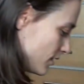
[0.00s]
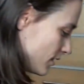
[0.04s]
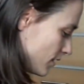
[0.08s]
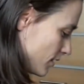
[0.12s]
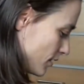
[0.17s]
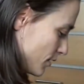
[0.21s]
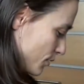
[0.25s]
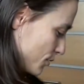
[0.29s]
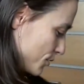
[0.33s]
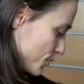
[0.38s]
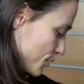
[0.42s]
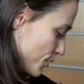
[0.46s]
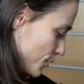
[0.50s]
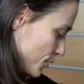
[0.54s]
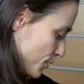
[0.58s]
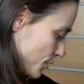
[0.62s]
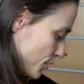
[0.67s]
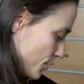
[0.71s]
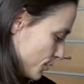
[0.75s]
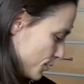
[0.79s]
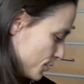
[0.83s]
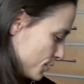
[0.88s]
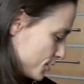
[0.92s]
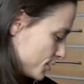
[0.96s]
I also
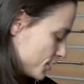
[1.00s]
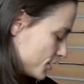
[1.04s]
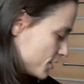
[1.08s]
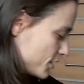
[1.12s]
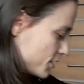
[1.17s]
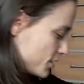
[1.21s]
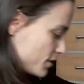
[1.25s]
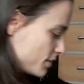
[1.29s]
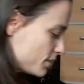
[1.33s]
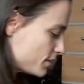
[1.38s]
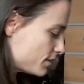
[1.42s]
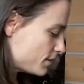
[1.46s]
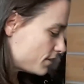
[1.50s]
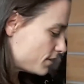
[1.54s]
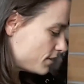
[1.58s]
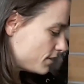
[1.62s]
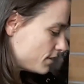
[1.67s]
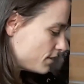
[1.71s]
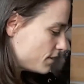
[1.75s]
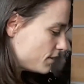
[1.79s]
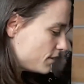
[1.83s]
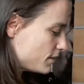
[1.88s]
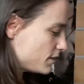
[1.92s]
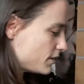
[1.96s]
got
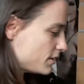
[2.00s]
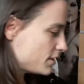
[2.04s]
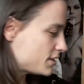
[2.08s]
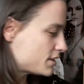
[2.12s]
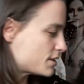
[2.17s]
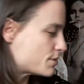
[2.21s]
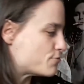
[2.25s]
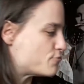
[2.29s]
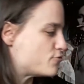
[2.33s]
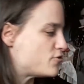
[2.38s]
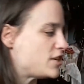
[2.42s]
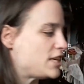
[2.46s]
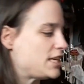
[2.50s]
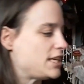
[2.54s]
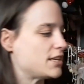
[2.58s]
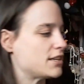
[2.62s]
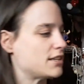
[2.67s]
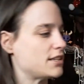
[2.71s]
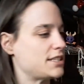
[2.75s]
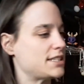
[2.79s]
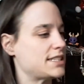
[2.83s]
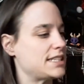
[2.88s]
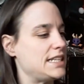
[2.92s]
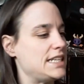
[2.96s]
some really
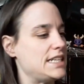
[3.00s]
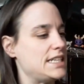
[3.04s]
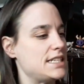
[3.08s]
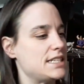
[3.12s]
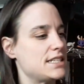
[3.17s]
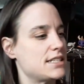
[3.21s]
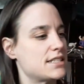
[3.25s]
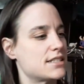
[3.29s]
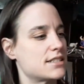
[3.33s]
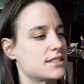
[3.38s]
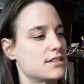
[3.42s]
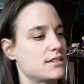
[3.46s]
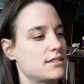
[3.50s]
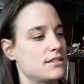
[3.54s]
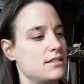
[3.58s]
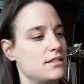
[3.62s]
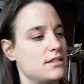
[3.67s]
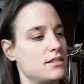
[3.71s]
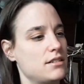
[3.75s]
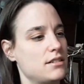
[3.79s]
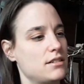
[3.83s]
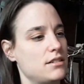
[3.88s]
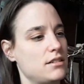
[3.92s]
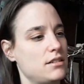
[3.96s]
nice Lindt
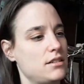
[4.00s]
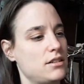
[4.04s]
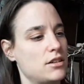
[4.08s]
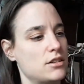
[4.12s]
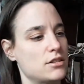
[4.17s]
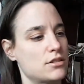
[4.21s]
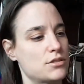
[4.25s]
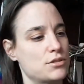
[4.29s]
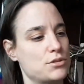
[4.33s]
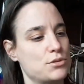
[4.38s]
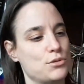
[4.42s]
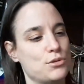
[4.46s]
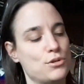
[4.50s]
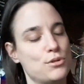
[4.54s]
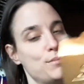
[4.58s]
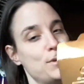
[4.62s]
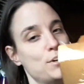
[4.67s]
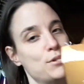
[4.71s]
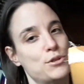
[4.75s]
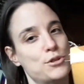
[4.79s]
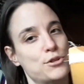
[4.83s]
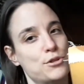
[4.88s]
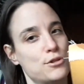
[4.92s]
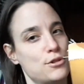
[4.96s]
Nuxor
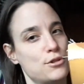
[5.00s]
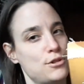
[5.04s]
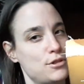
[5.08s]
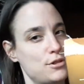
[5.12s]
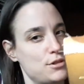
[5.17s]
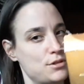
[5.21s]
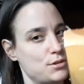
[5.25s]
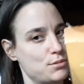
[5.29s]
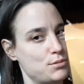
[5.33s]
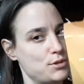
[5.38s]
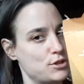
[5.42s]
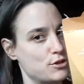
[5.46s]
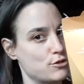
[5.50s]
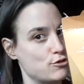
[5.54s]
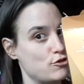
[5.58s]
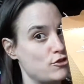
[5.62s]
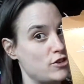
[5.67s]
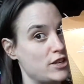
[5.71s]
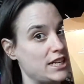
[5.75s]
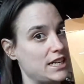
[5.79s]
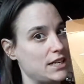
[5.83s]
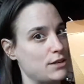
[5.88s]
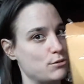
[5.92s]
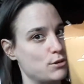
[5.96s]
milk chocolates, which
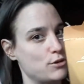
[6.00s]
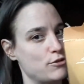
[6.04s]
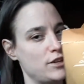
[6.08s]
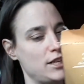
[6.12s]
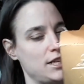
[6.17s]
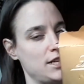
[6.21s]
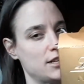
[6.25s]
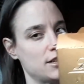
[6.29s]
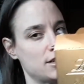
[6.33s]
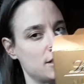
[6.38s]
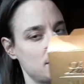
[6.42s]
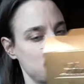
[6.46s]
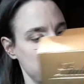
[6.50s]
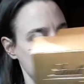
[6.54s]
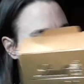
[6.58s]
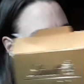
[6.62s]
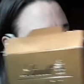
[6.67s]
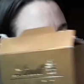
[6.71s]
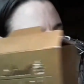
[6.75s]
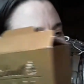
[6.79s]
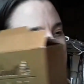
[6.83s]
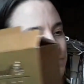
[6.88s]
were really nice.